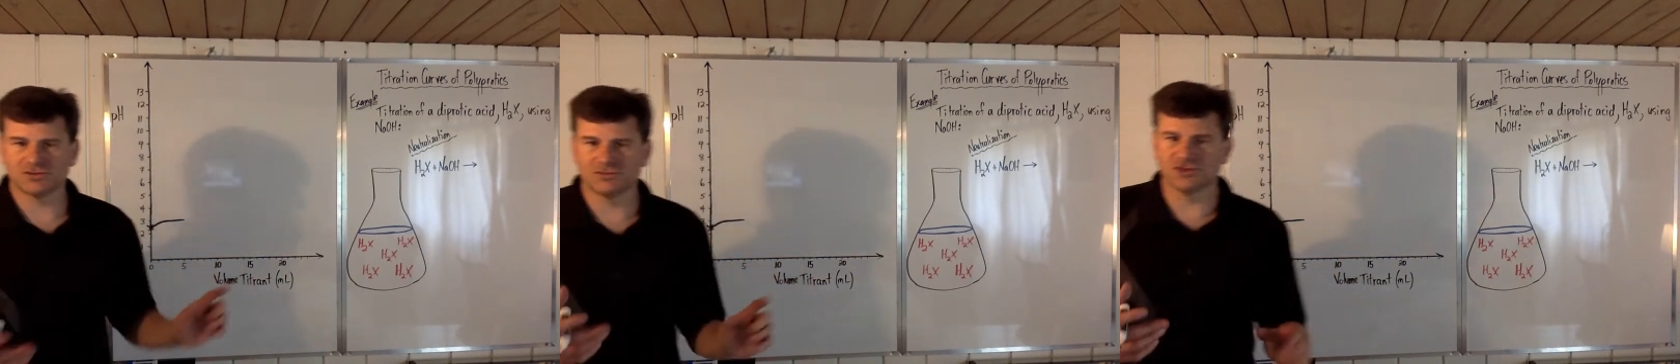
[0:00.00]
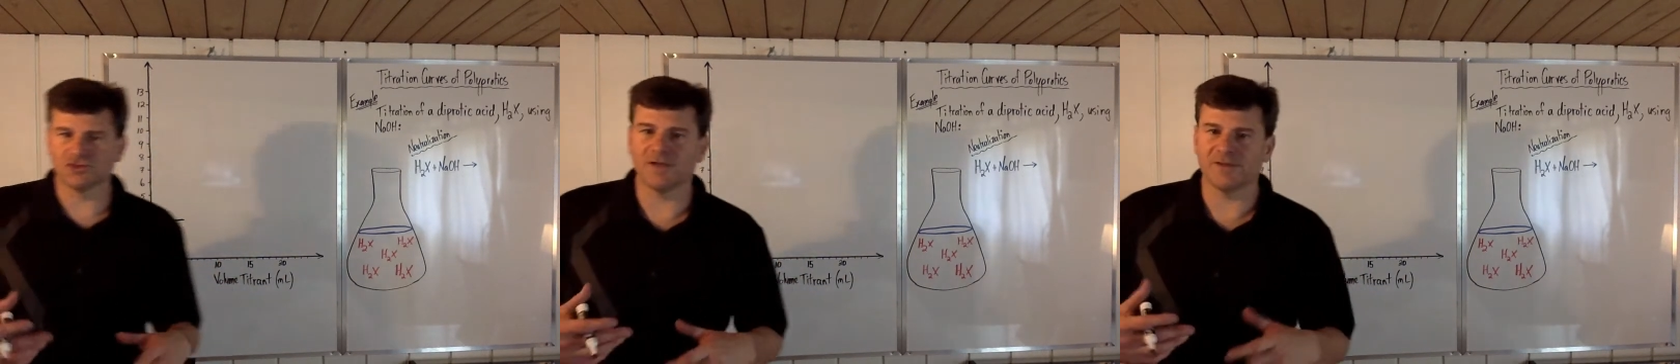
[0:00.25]

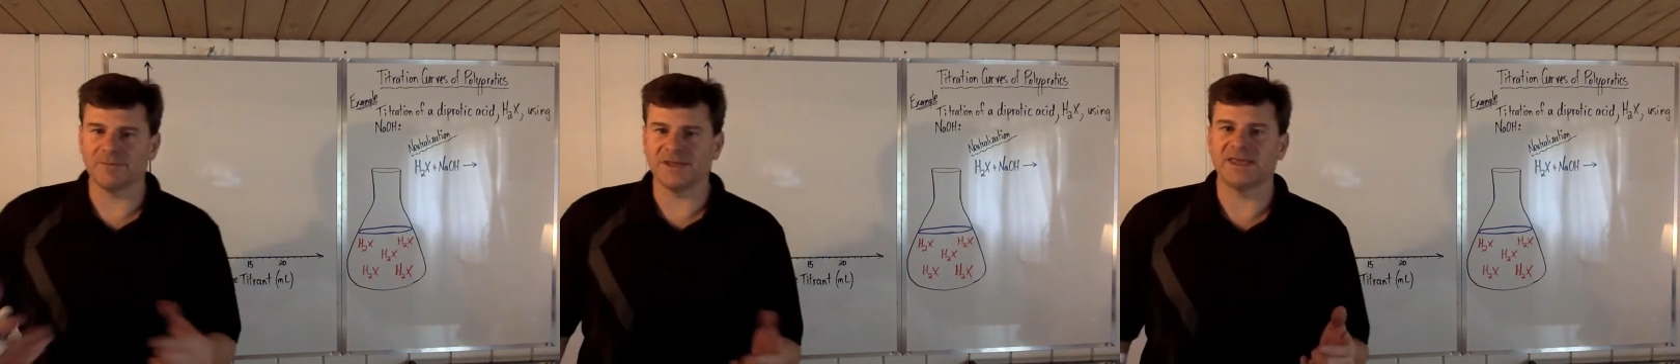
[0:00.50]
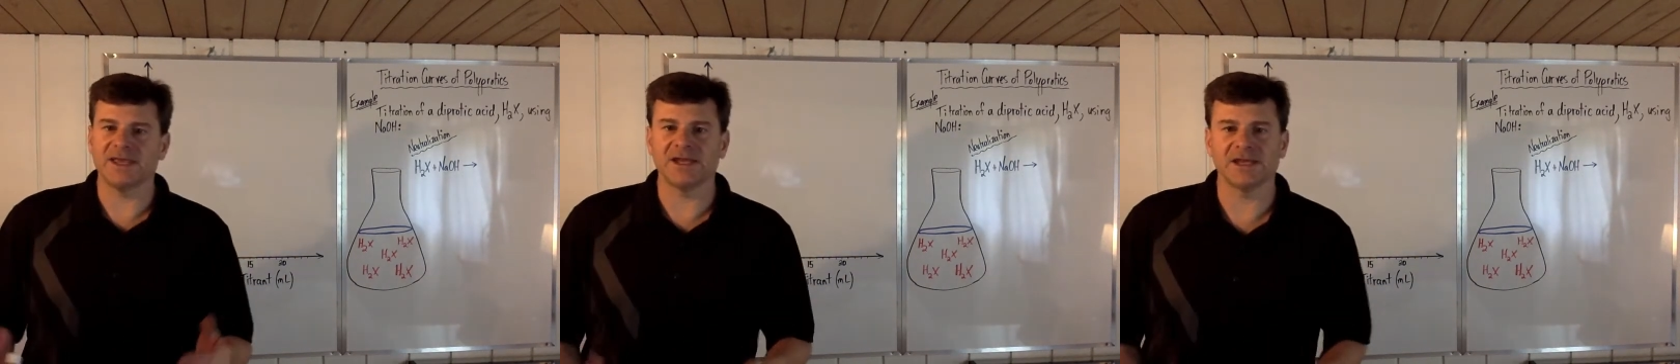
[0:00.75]
draw the
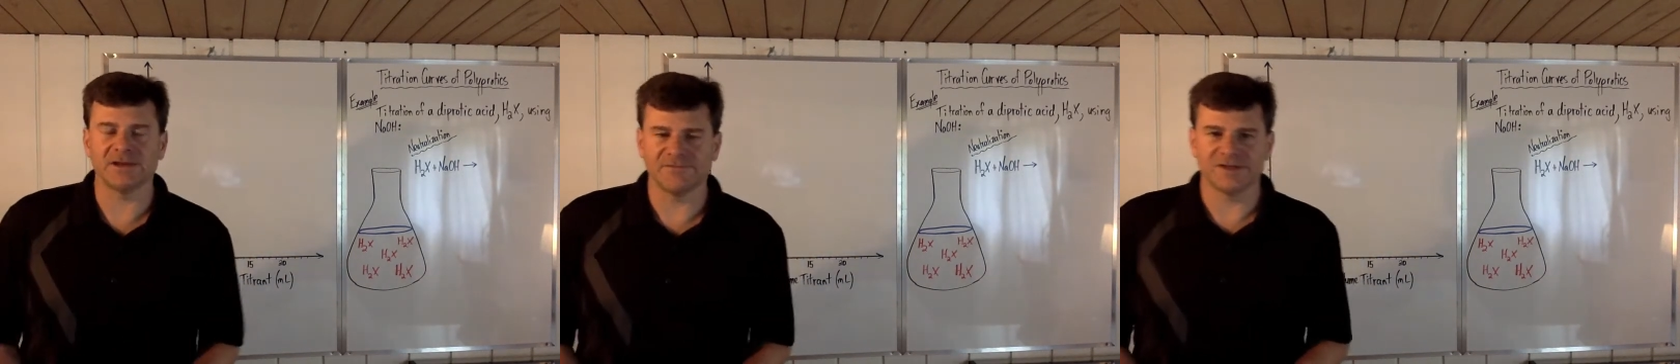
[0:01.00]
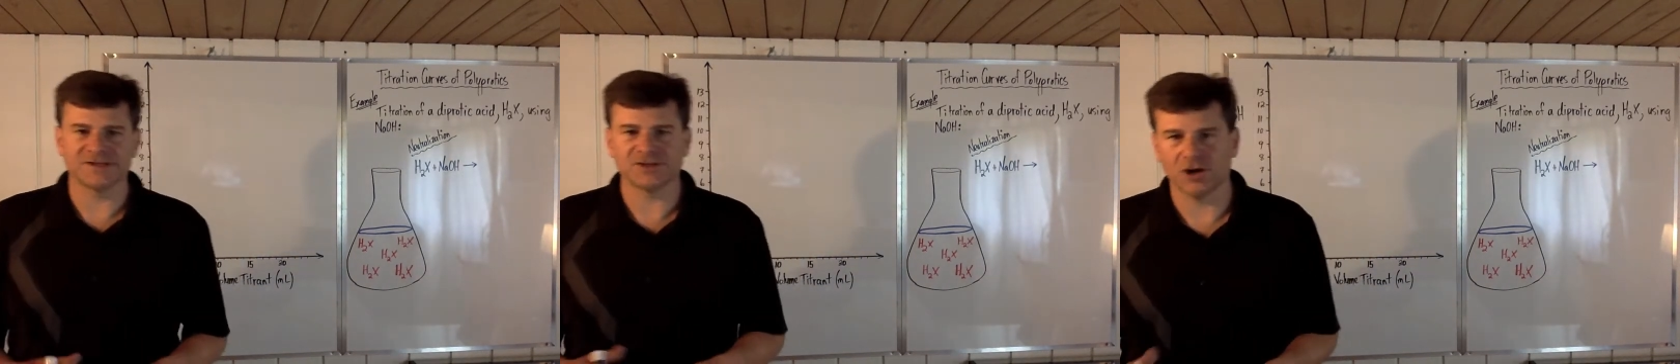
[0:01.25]
beginning of
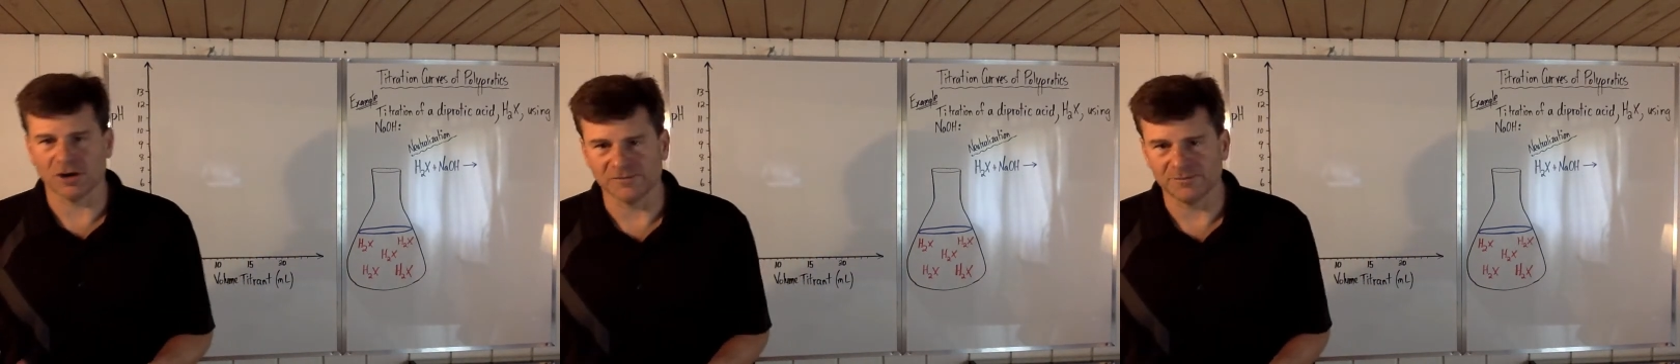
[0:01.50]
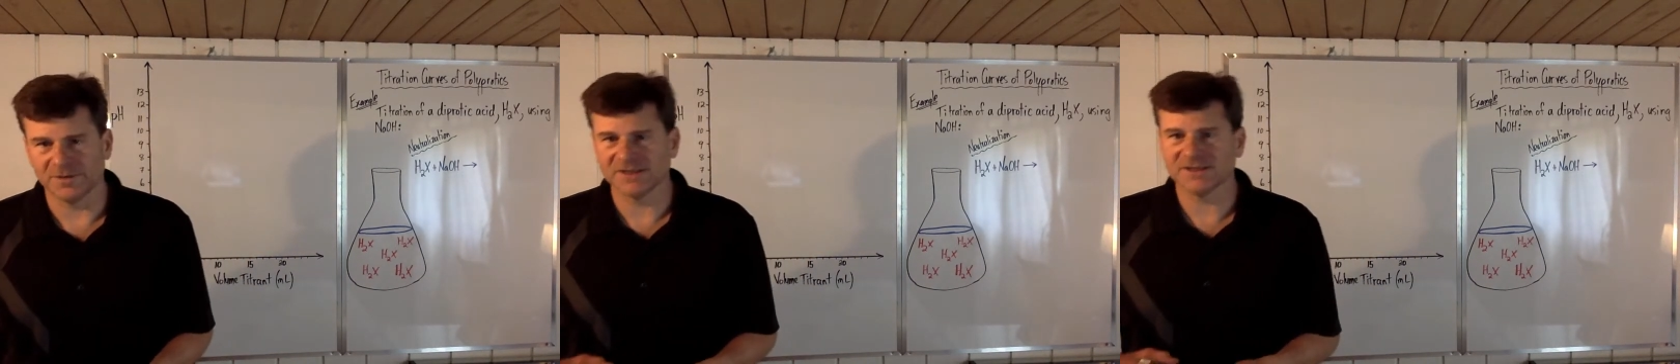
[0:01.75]
this curve
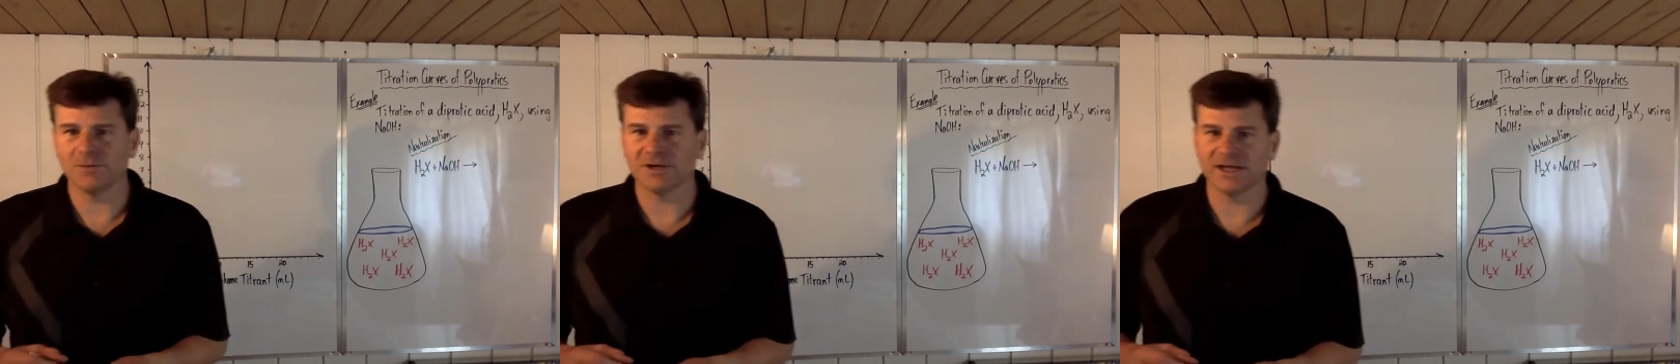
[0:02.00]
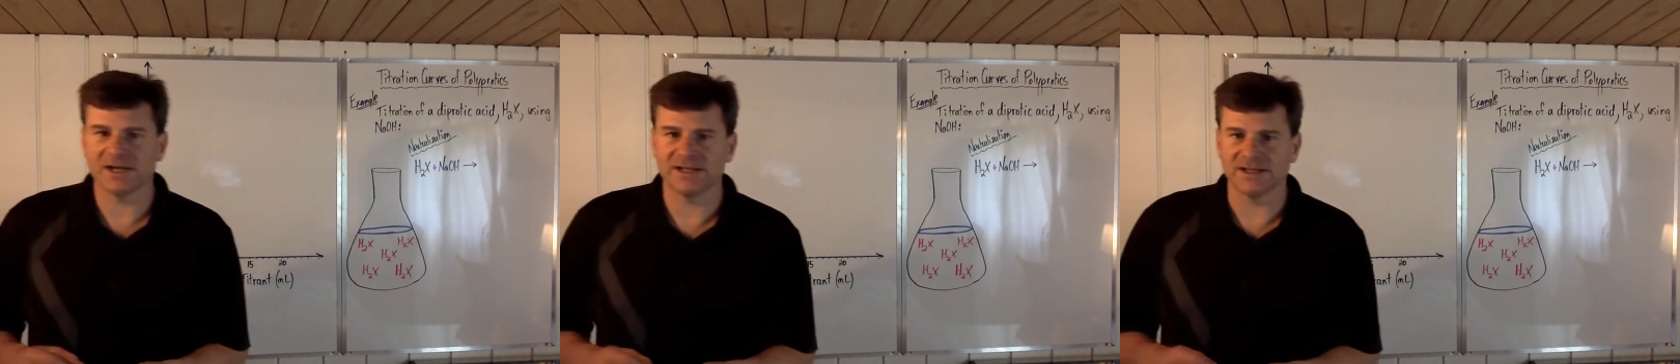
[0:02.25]
because I want to
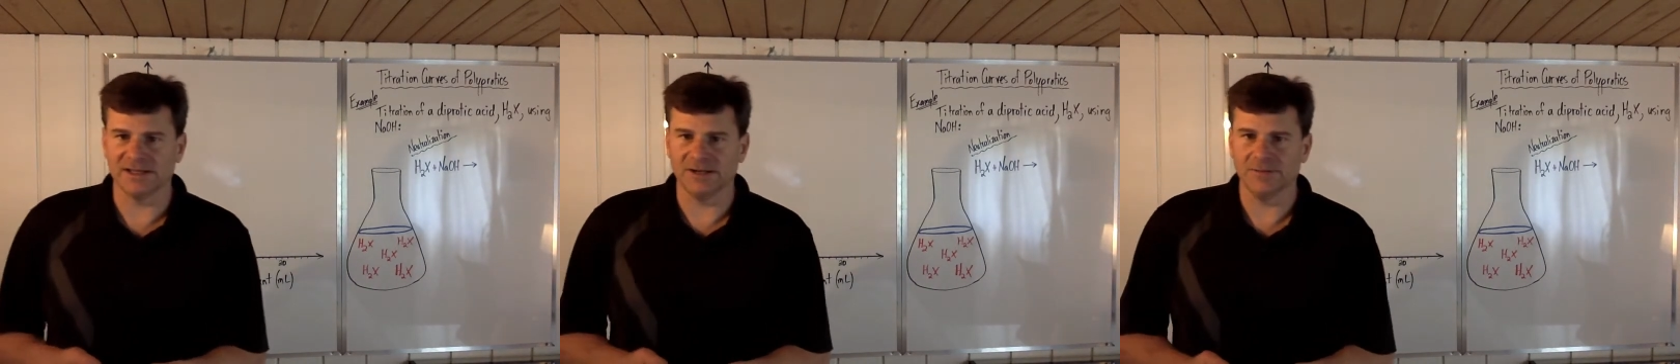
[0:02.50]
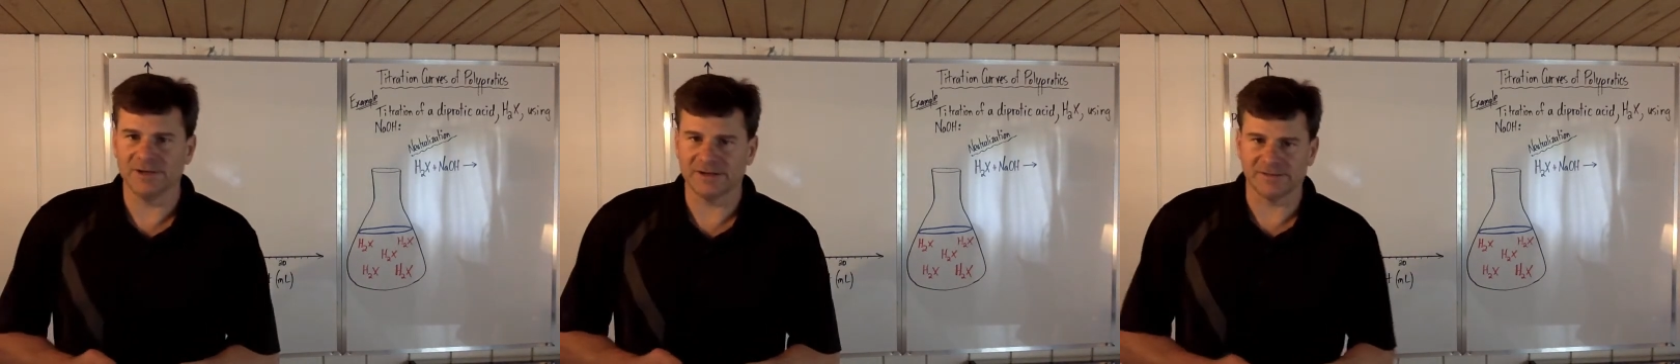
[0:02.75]
get in a
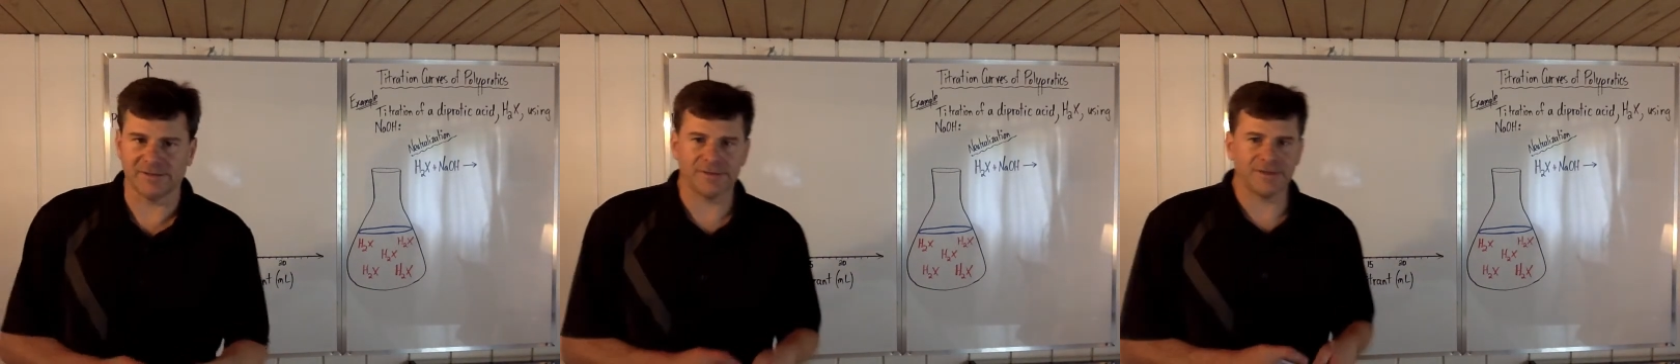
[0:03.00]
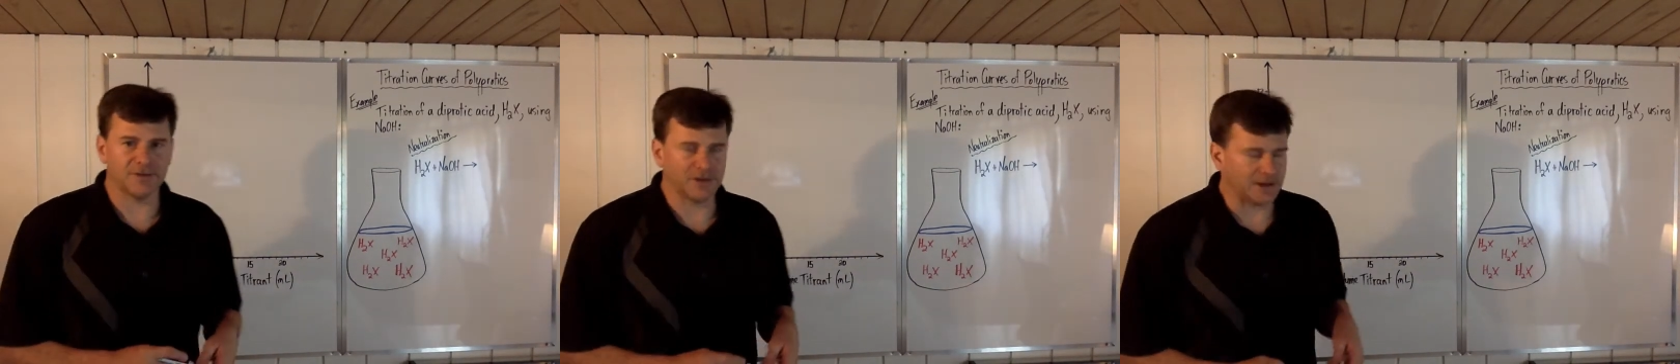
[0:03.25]
little bit of the
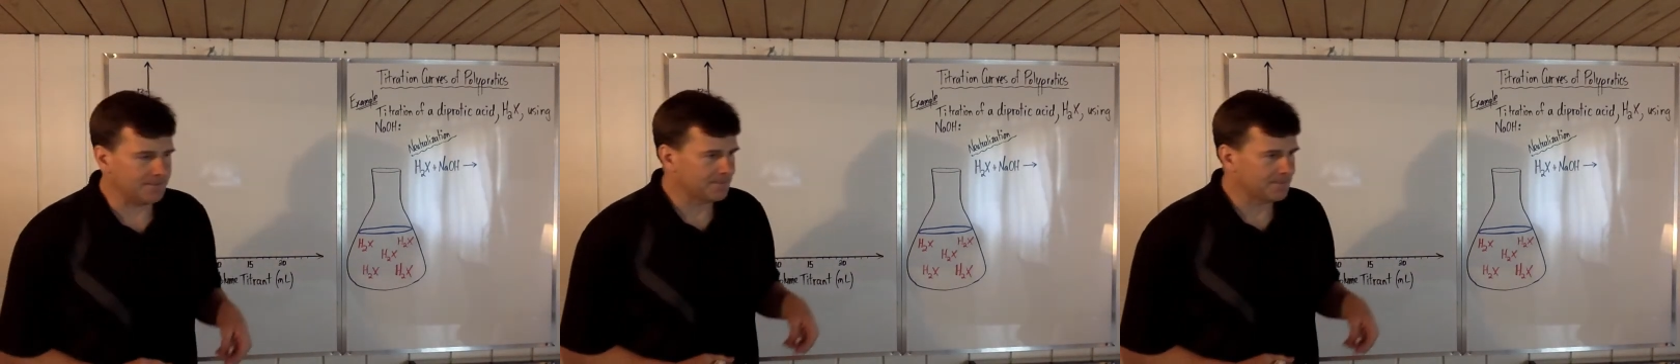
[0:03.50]
theory.